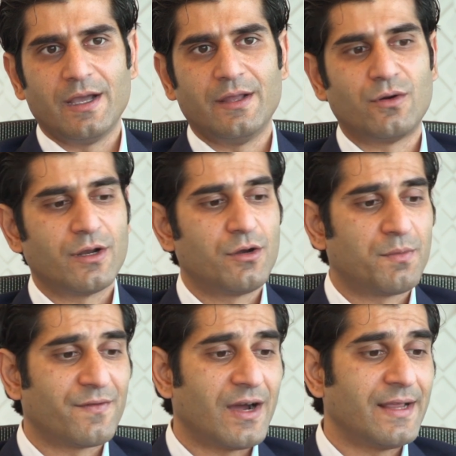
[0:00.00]
In order to
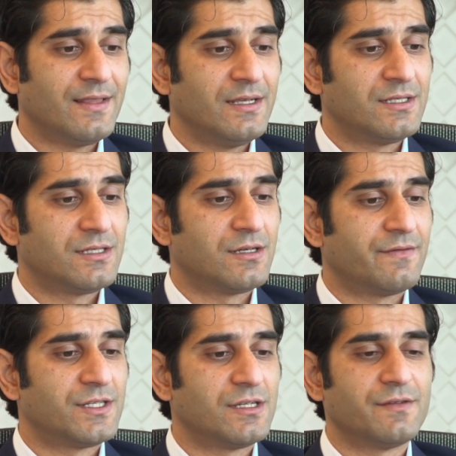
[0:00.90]
provide these
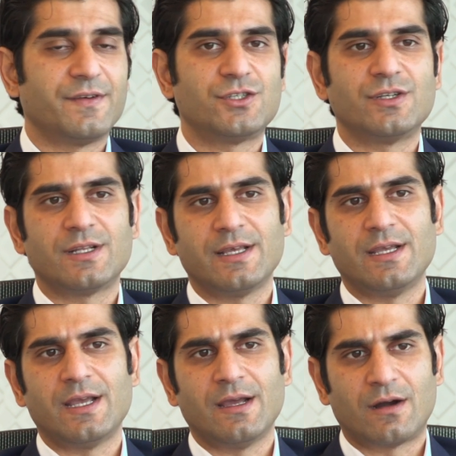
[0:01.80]
services
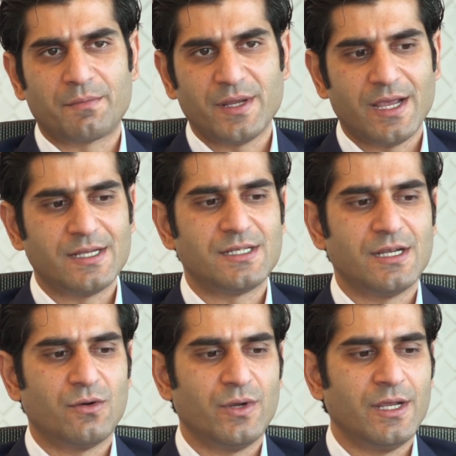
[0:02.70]
efficiently, a RPA
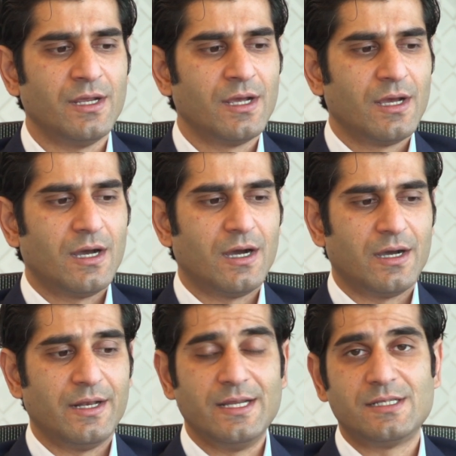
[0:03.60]

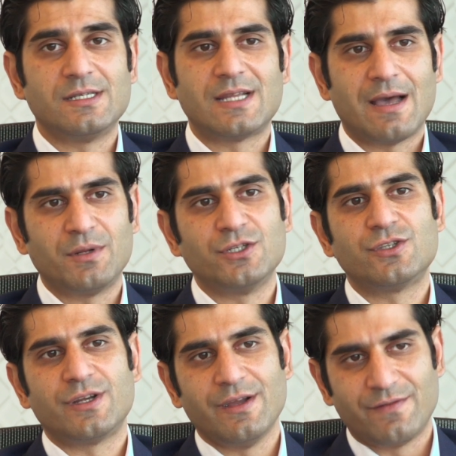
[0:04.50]
COE needs to
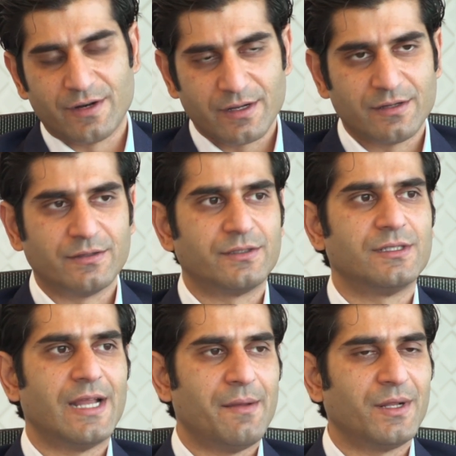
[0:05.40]
establish three
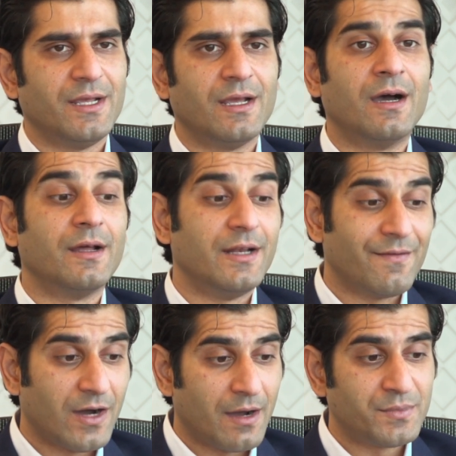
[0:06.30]
verticals, namely
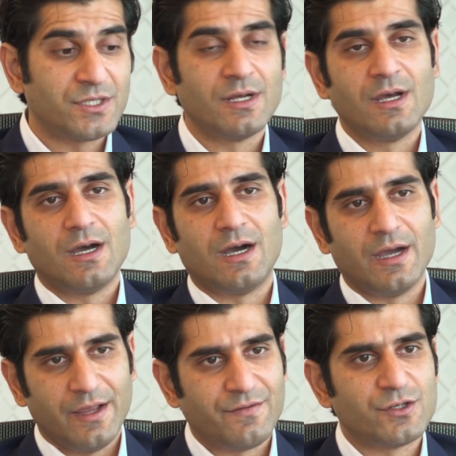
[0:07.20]
DevOps,
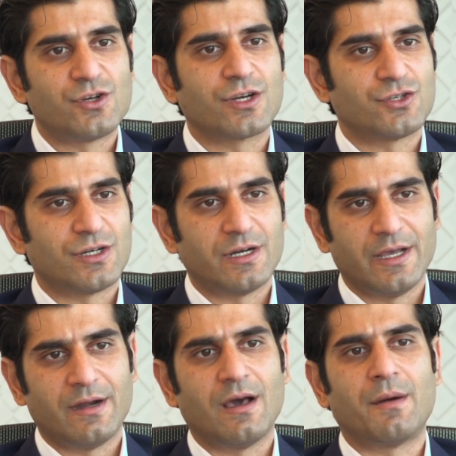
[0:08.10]
infrastructure,
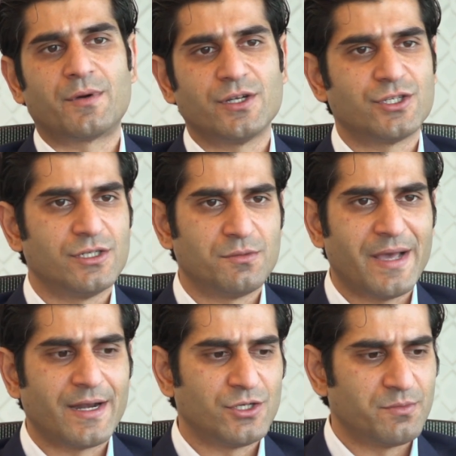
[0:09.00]
and an operations
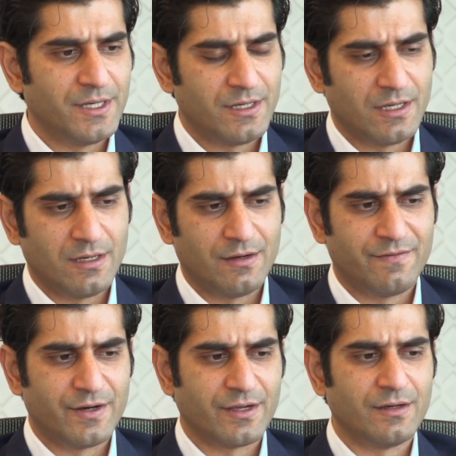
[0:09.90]
management
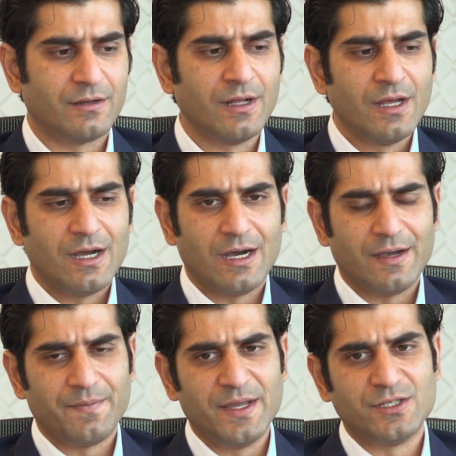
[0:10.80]
vertical.
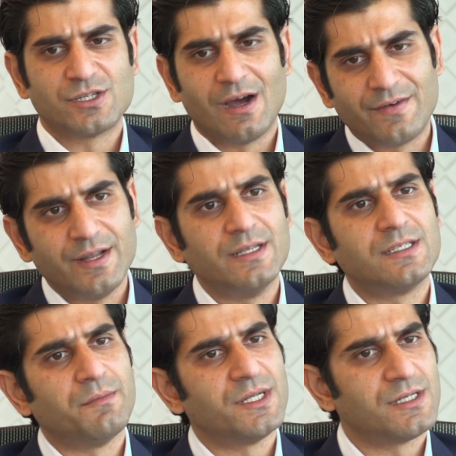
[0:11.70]
There's
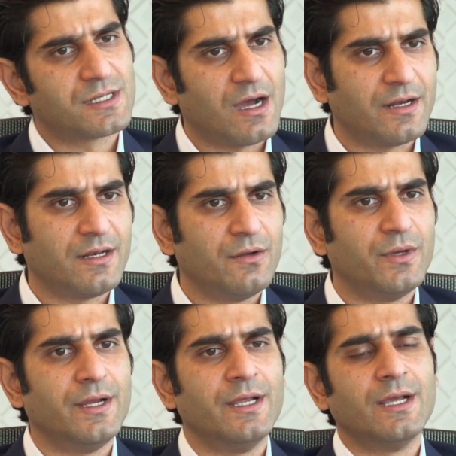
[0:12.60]
governance and business
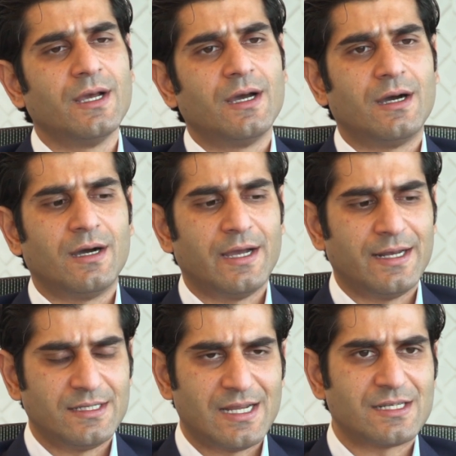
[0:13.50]
continuity
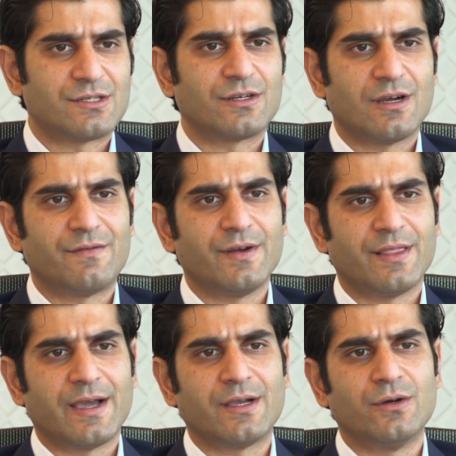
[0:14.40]
and disaster recovery that